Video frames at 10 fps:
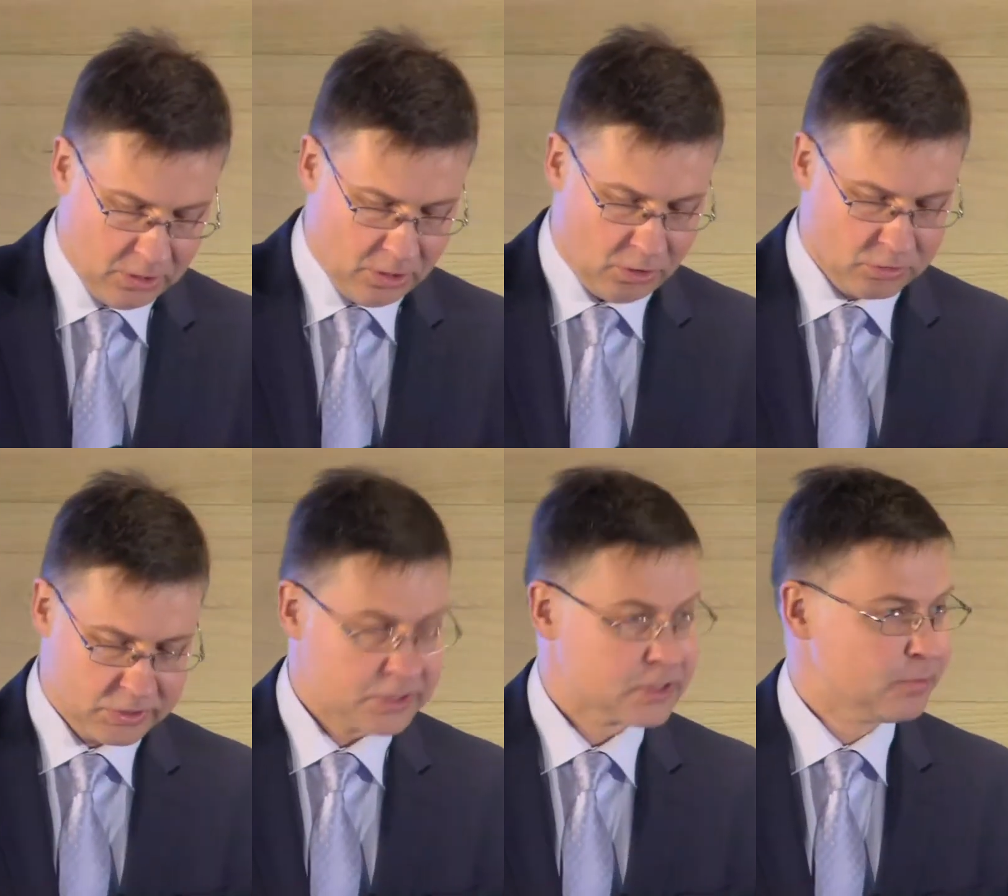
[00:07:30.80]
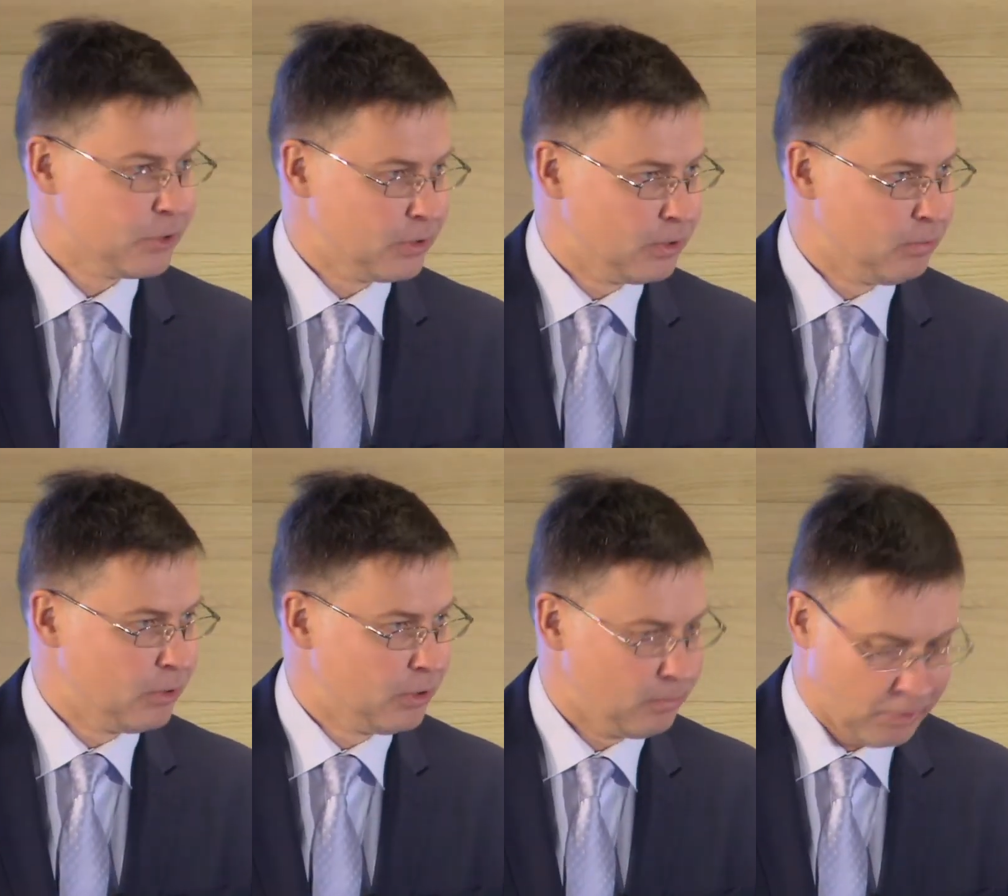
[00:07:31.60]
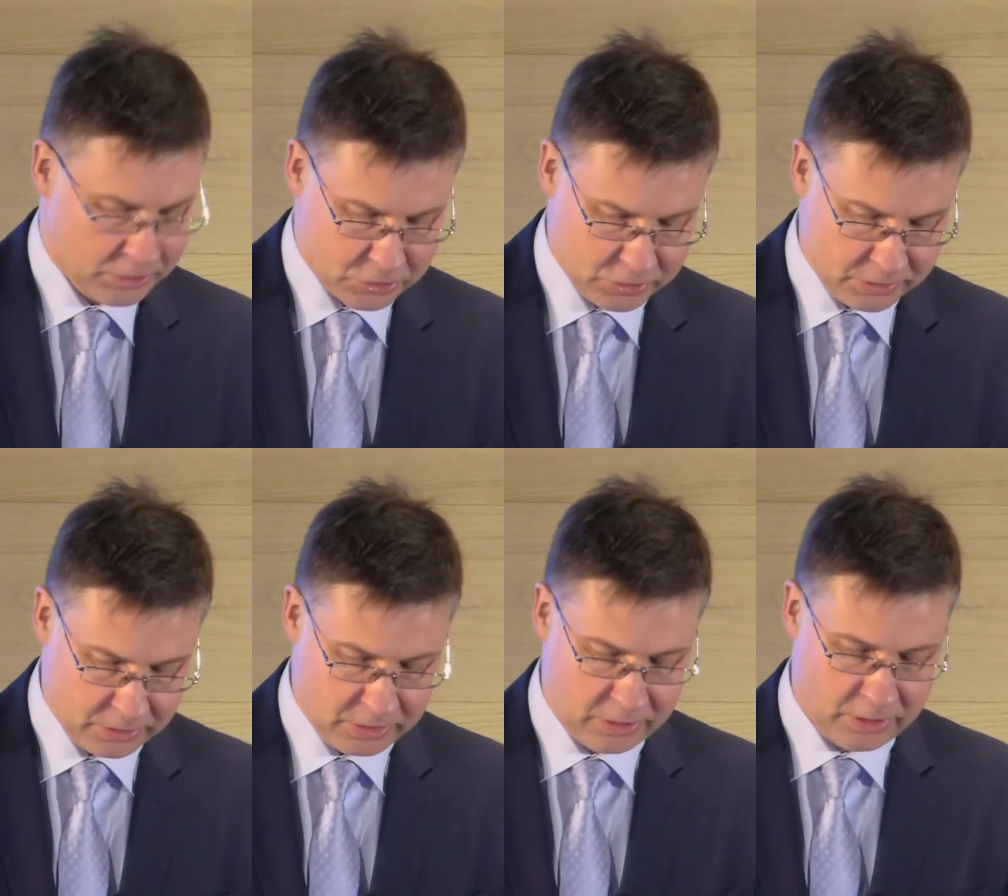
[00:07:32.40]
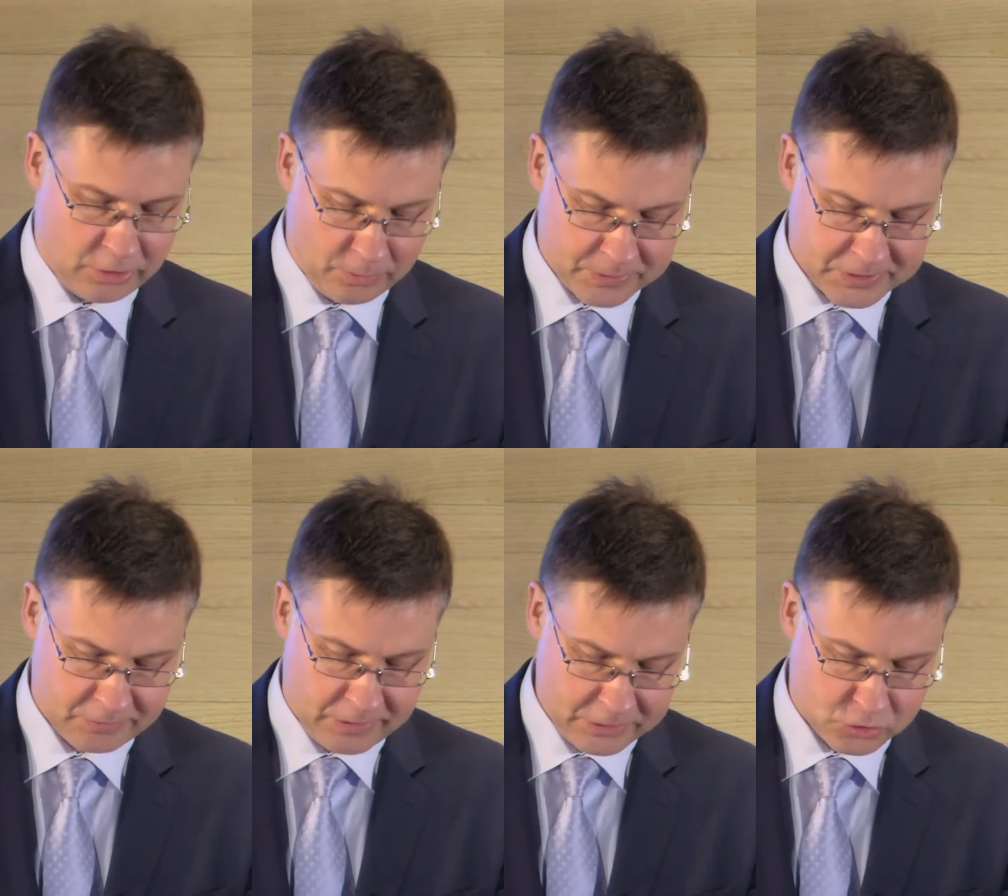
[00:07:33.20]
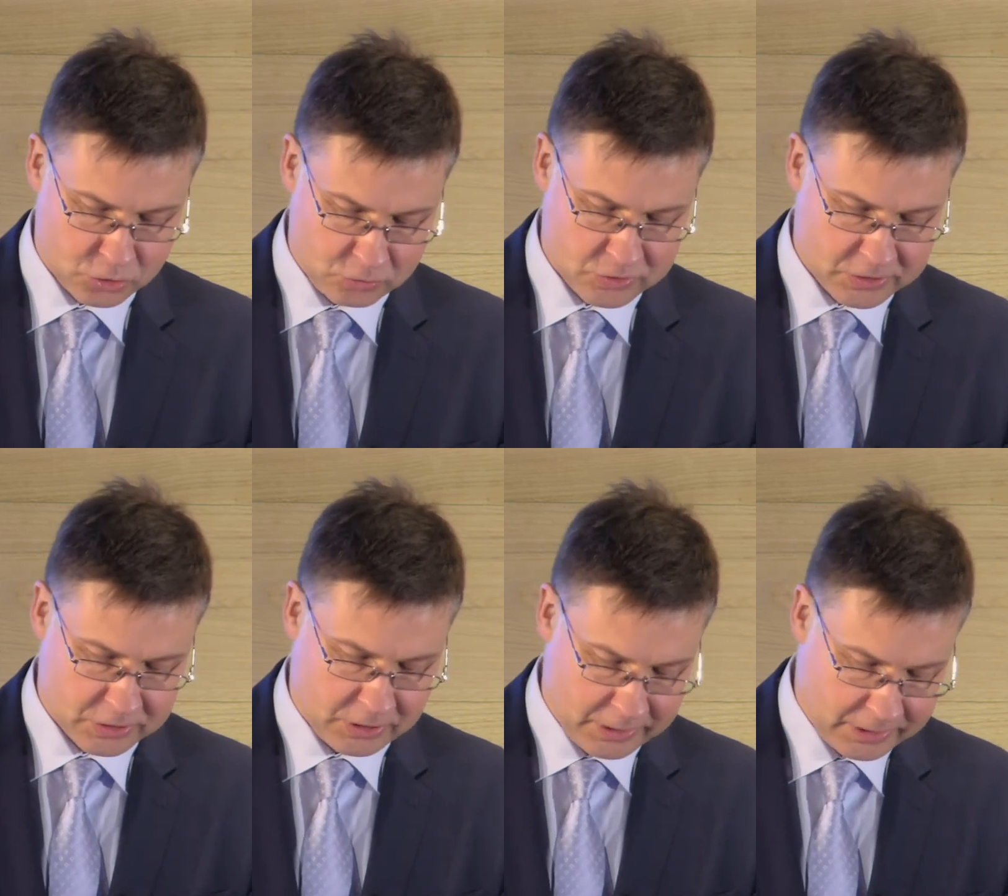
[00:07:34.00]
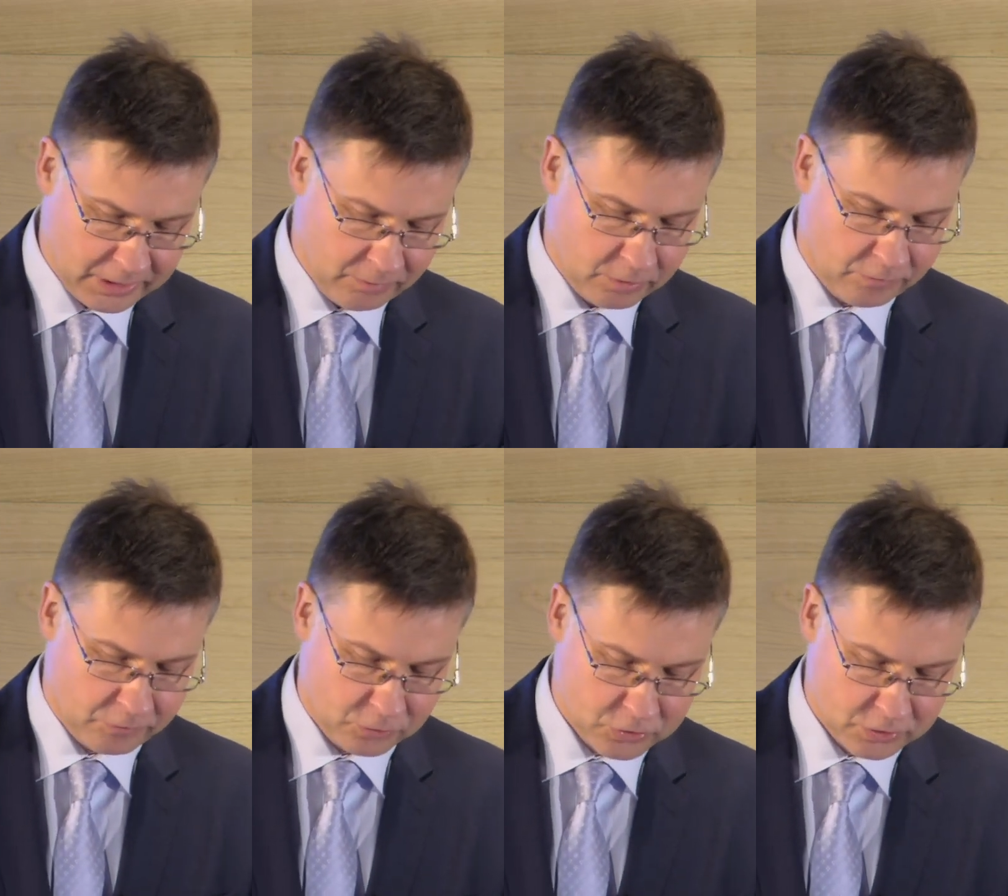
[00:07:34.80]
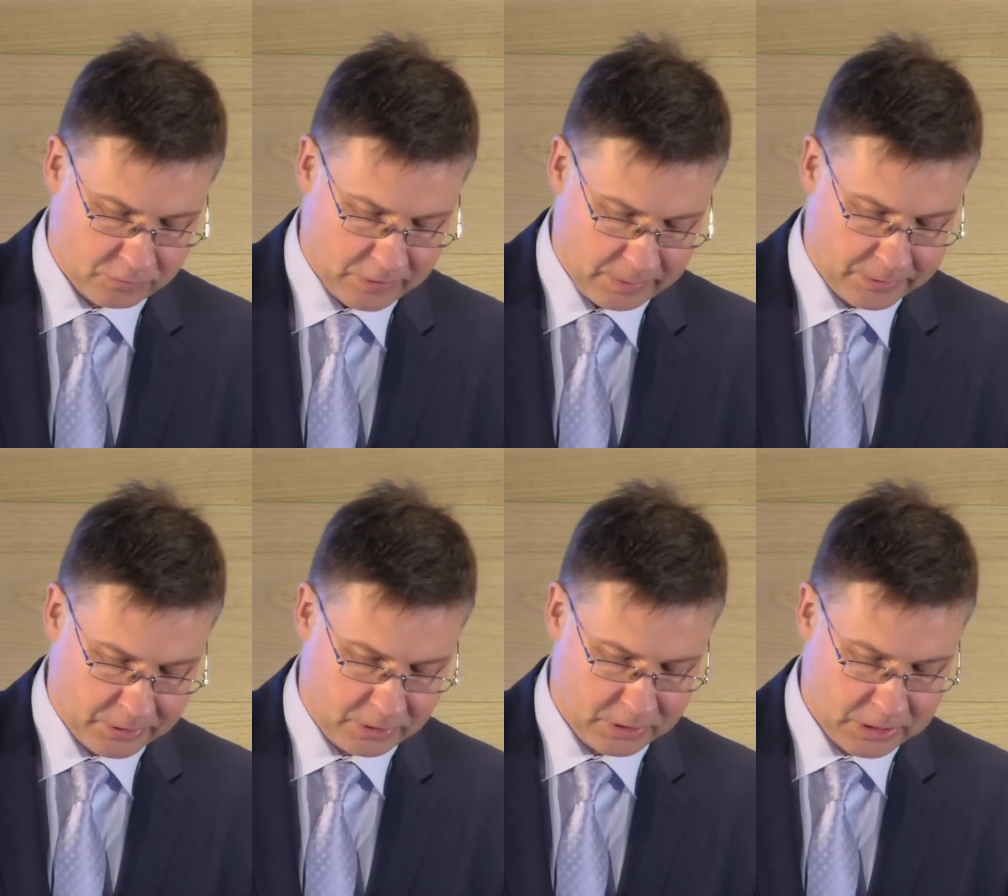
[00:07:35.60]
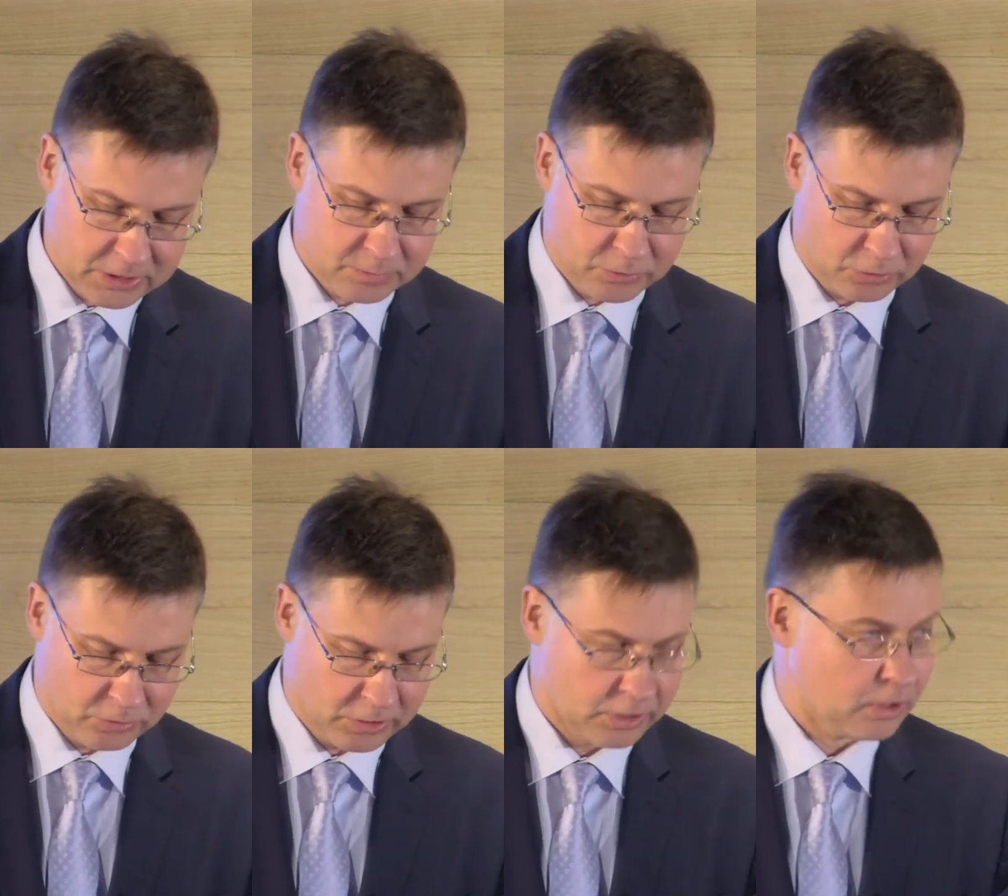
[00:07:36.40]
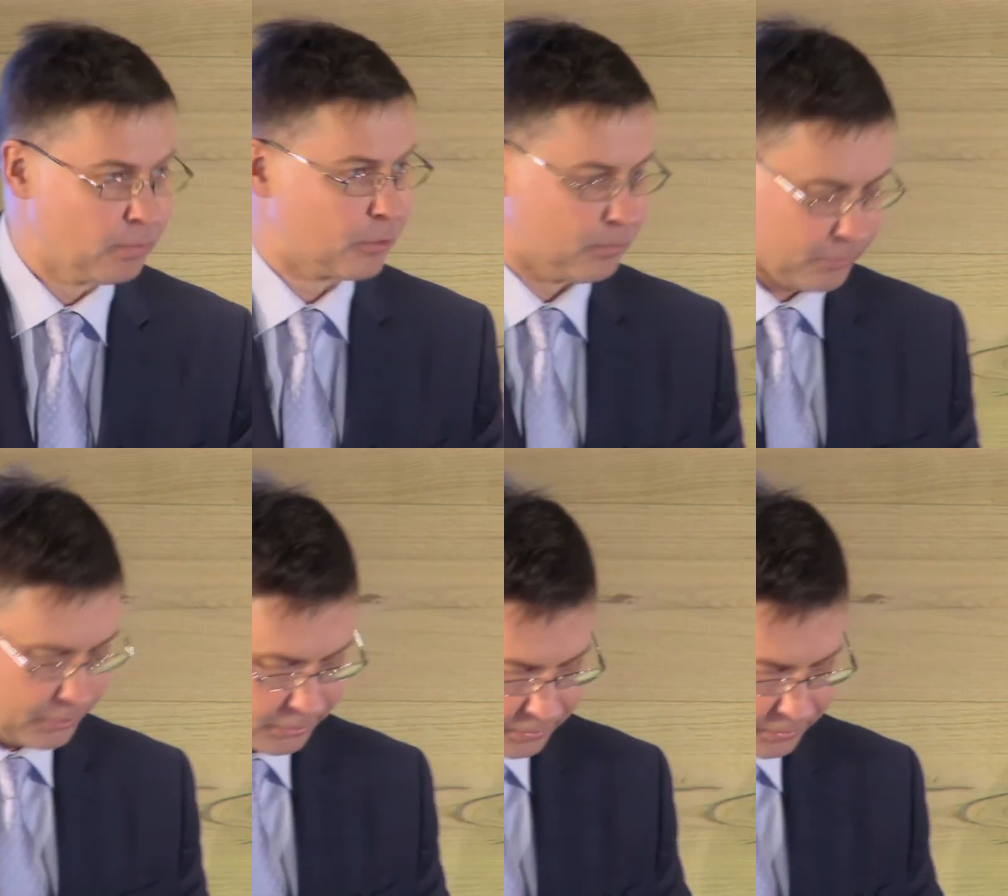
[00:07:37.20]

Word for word: On the risk ma ma margin, uh, EIOPA's advice shows that the current level of cost of capital is broadly appropriate